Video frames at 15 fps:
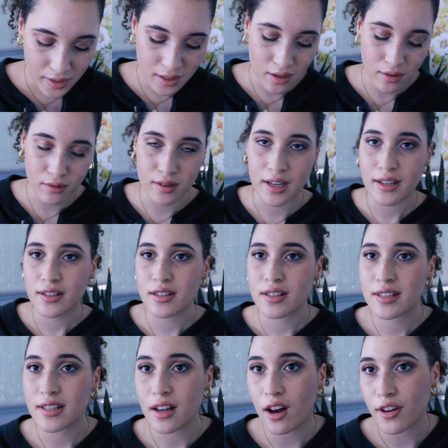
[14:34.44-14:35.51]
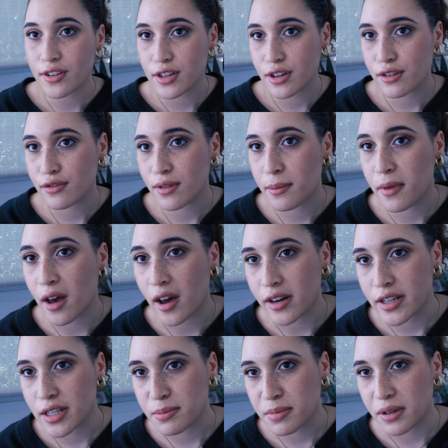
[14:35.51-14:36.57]
So next, also from the
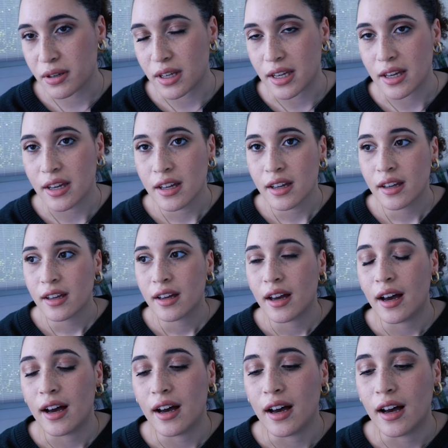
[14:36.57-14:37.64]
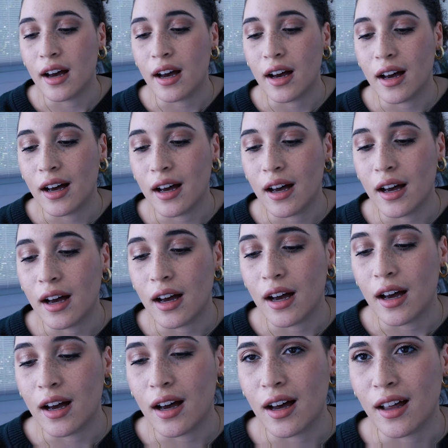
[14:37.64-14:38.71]
Honest Beauty
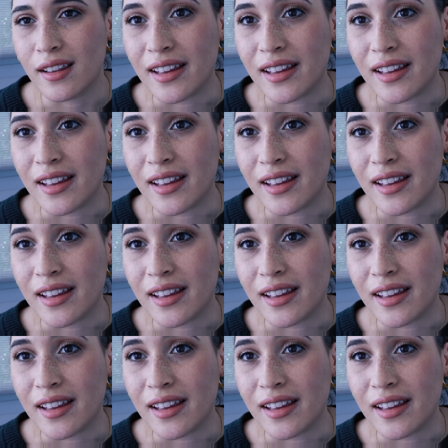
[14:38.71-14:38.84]
uh,